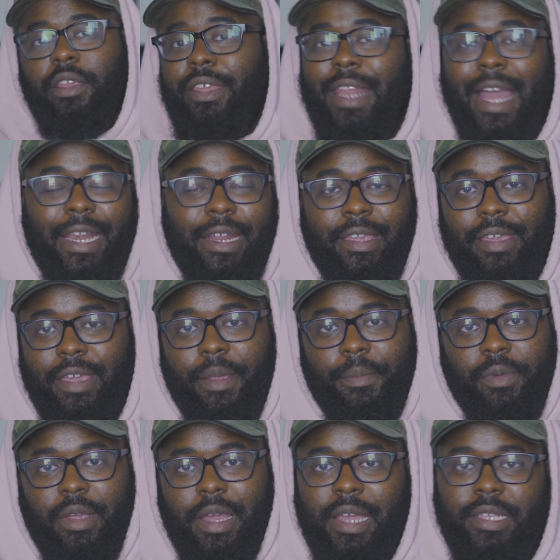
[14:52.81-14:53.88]
You're not a
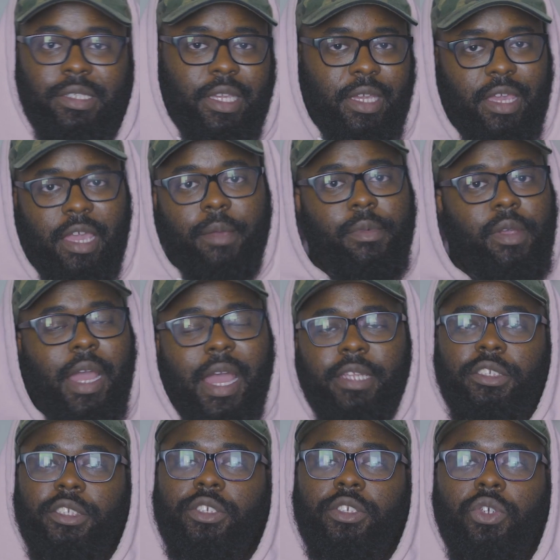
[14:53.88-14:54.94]
camera guy. See, a camera guy
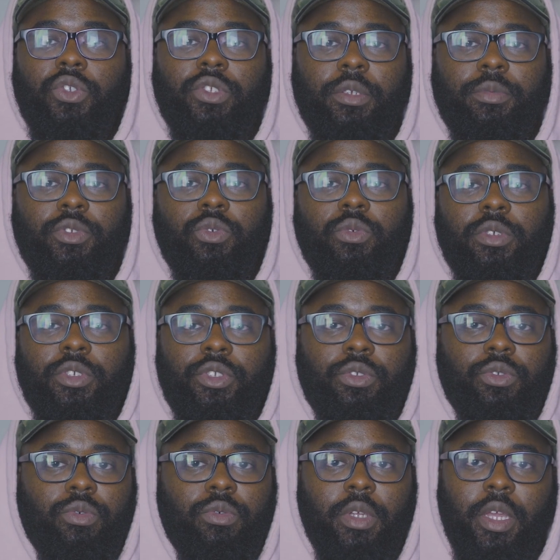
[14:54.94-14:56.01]
just shows up to a
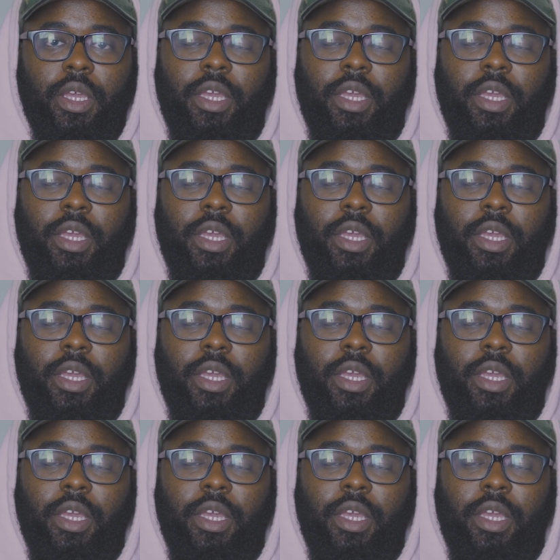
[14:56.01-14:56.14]
shoot